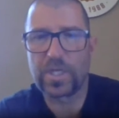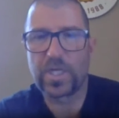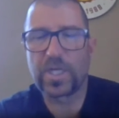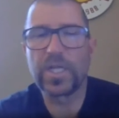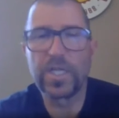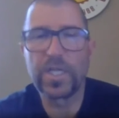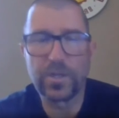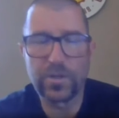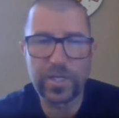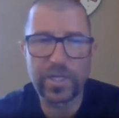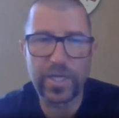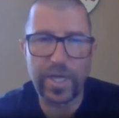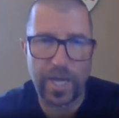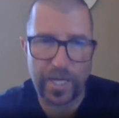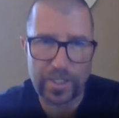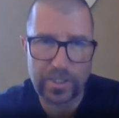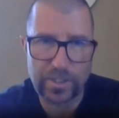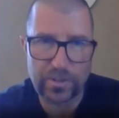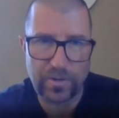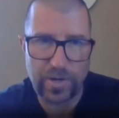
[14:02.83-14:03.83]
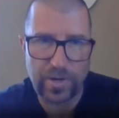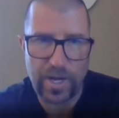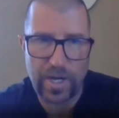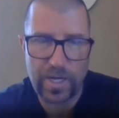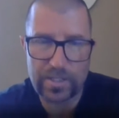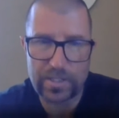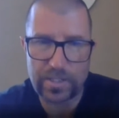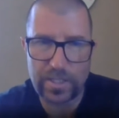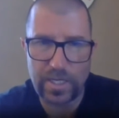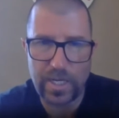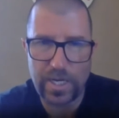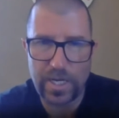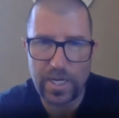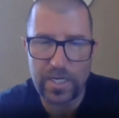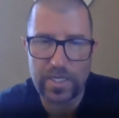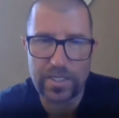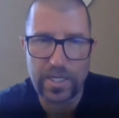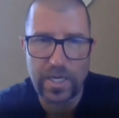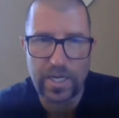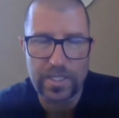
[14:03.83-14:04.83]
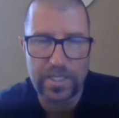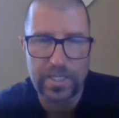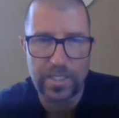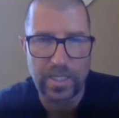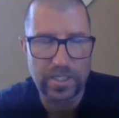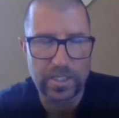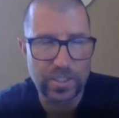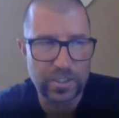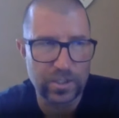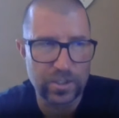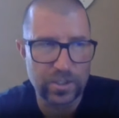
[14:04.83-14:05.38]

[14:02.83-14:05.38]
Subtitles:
Clearly extract, and I think I just